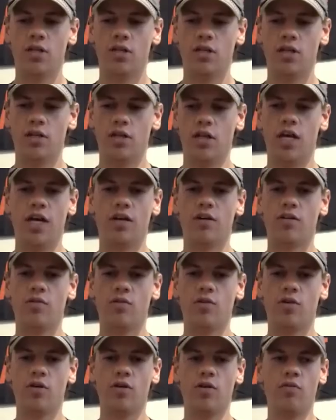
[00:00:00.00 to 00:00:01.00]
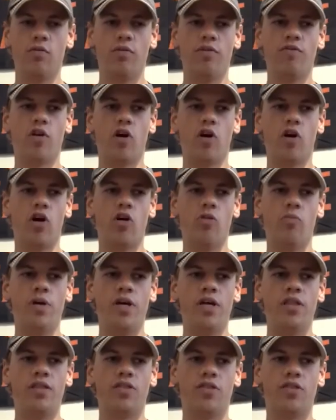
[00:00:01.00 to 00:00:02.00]
like we've all
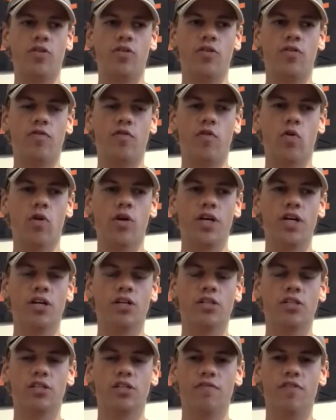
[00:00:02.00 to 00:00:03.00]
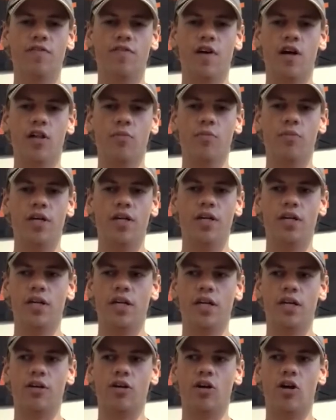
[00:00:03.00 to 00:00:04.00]
been through four years of development
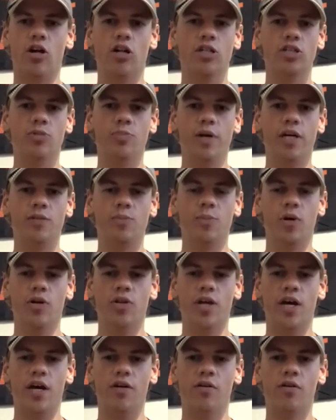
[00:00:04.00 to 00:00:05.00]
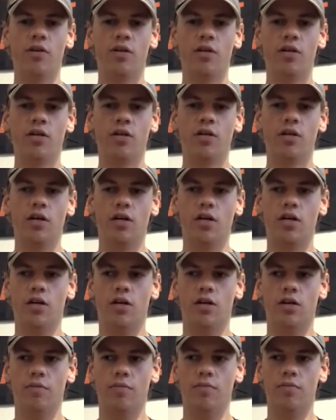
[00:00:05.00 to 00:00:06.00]
in college baseball now.
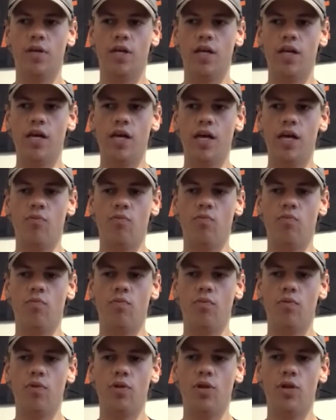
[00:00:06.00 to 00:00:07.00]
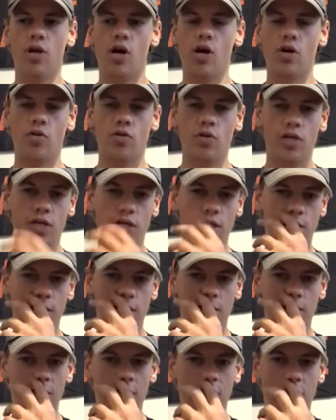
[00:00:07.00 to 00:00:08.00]
Um, and not only
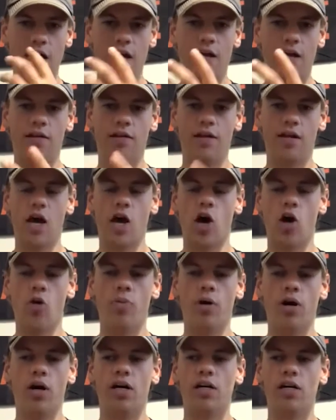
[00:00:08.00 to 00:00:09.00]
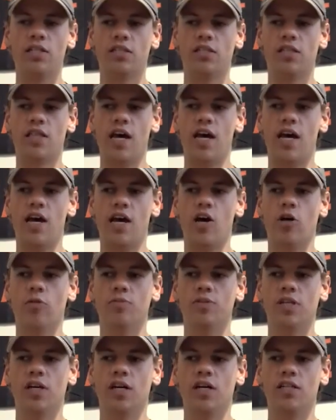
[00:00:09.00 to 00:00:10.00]
does that help us, that
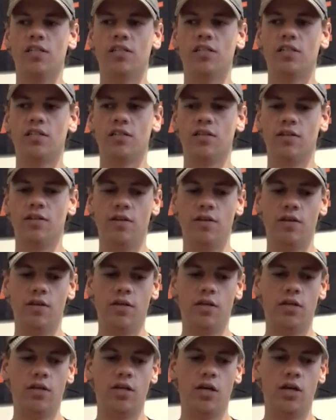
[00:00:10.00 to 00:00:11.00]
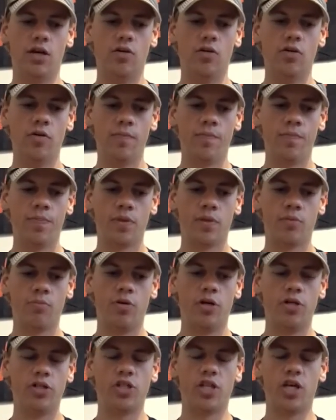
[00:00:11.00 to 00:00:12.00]
helps us, you know,
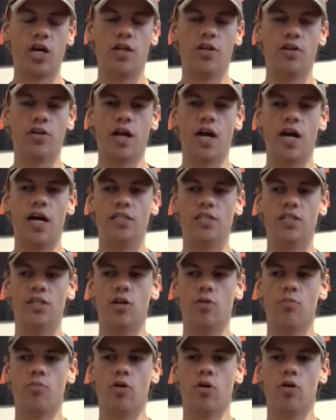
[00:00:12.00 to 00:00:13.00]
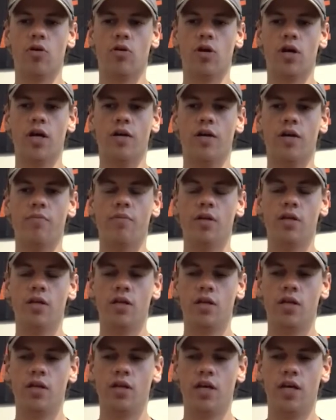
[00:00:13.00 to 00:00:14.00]
push the other guys in our program.
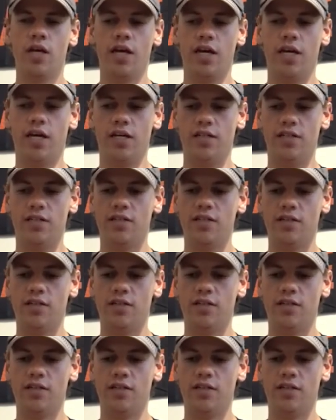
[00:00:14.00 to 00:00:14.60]
And,